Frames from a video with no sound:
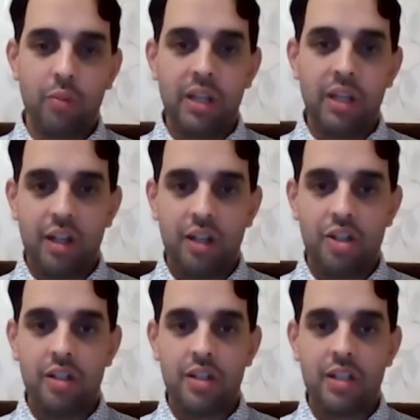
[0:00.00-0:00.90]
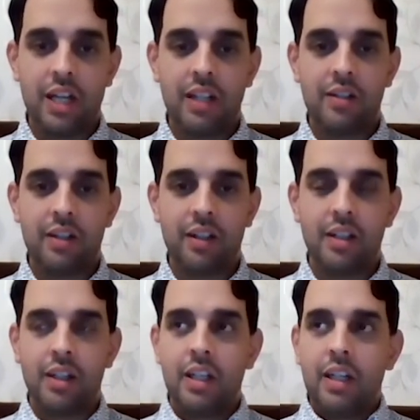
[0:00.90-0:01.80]
the Romani traditions, and
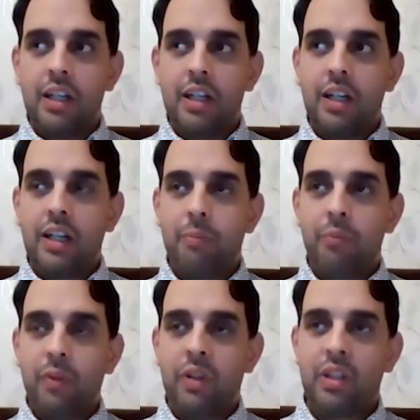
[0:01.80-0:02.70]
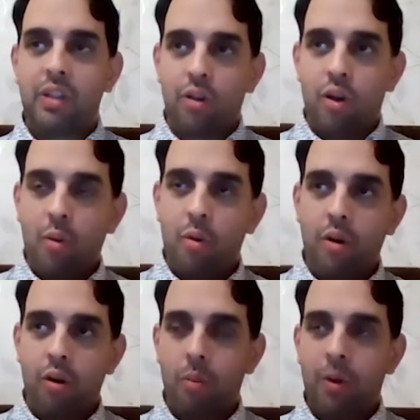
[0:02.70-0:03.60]
with
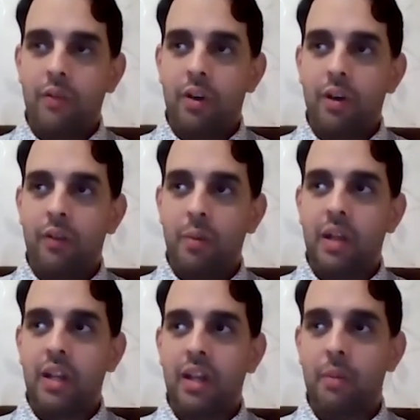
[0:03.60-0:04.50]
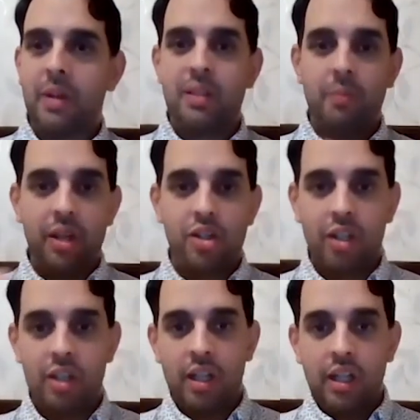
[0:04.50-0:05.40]
the Roma women
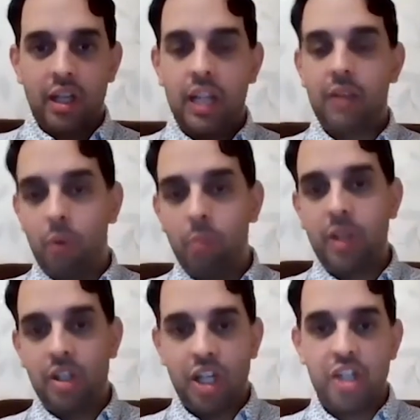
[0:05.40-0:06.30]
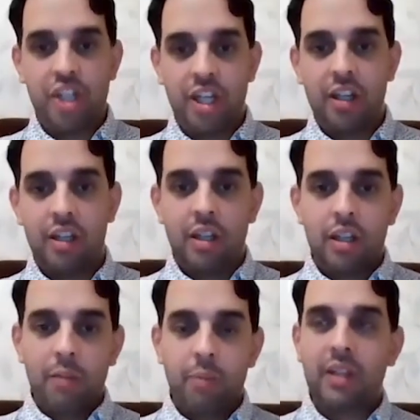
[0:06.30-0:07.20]
emancipation, it will be
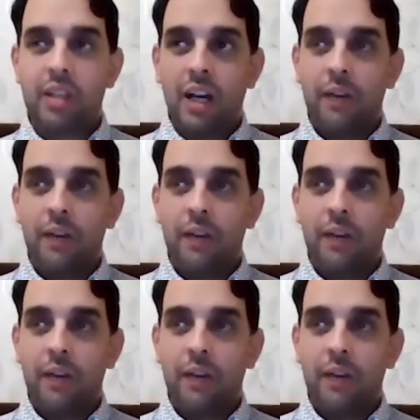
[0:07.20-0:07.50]
changing.